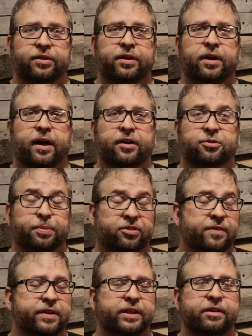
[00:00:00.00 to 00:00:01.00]

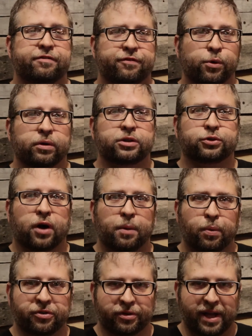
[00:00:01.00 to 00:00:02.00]
specifically for
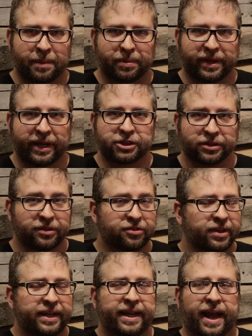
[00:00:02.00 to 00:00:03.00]
Dropwizard applications,
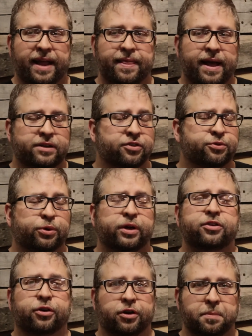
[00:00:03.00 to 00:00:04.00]
and that just really
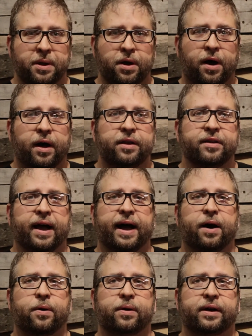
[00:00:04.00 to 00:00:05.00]
turned me on to
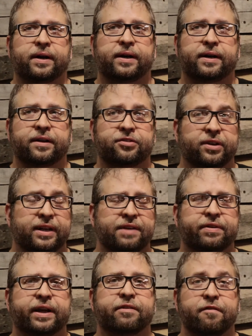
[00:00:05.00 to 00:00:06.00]
how
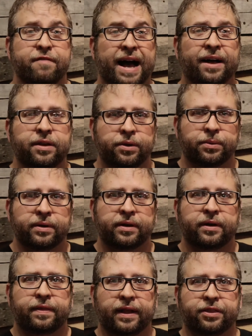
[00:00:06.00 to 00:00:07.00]
significant of a value
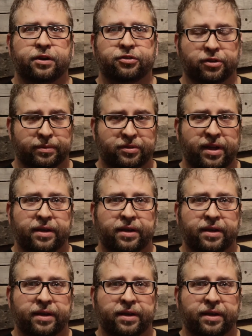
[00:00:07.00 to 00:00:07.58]
that their service has.